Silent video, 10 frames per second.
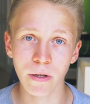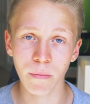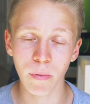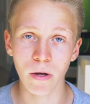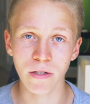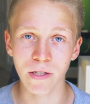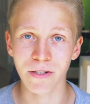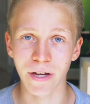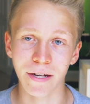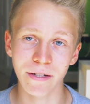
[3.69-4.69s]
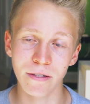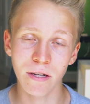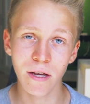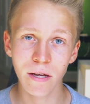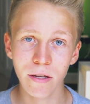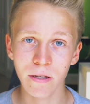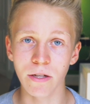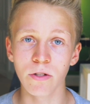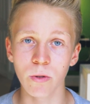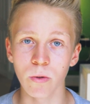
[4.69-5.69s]
composite text
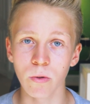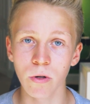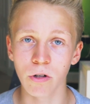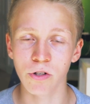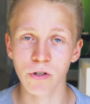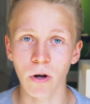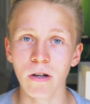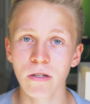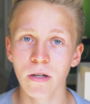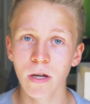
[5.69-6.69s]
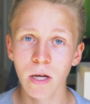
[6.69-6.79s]
into a shot.